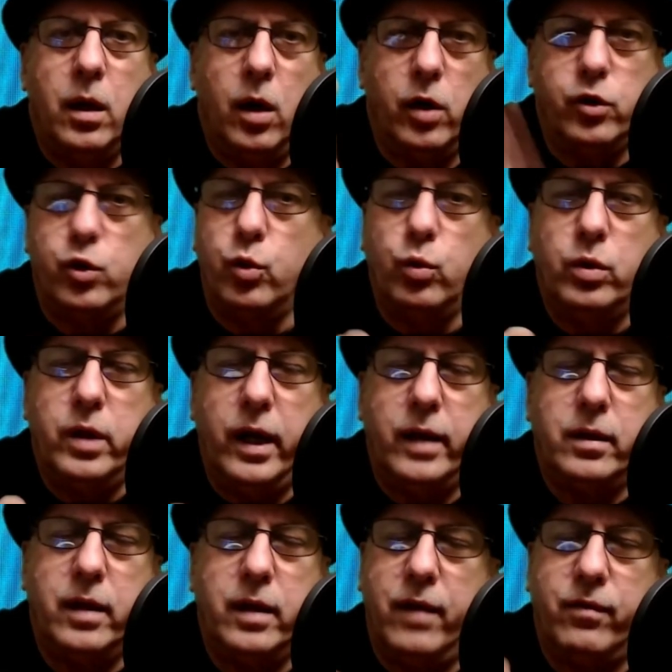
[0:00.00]
On June
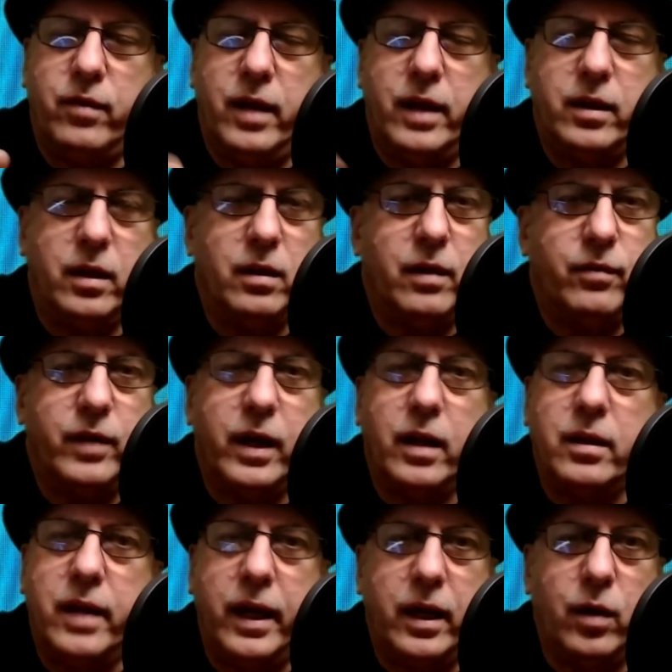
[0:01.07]
10th, after that, the 11th, they
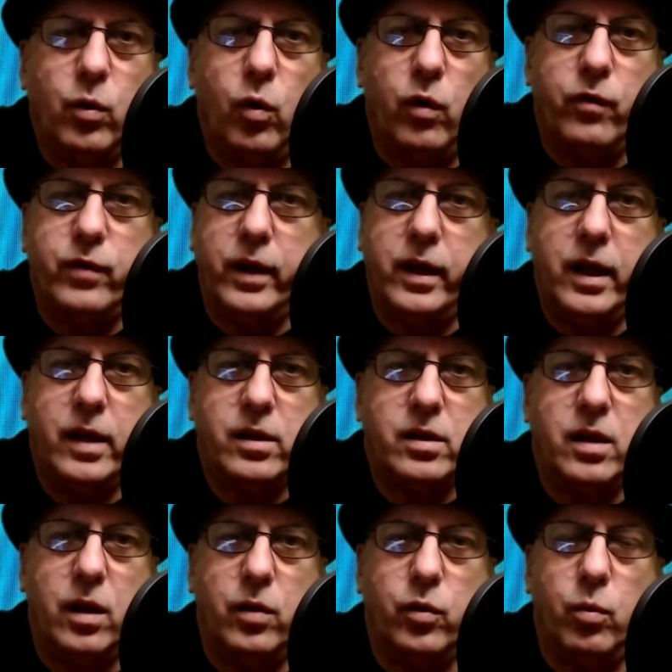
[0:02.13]
got to take it off. They can't
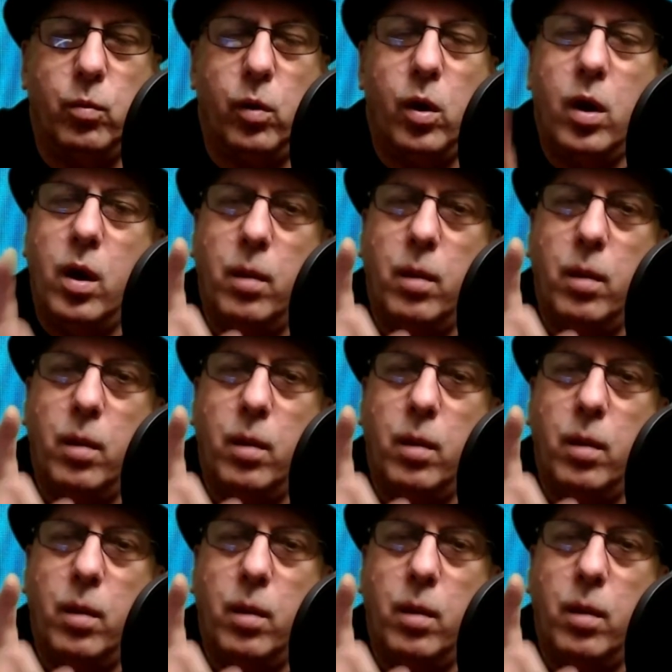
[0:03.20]
sell it no more.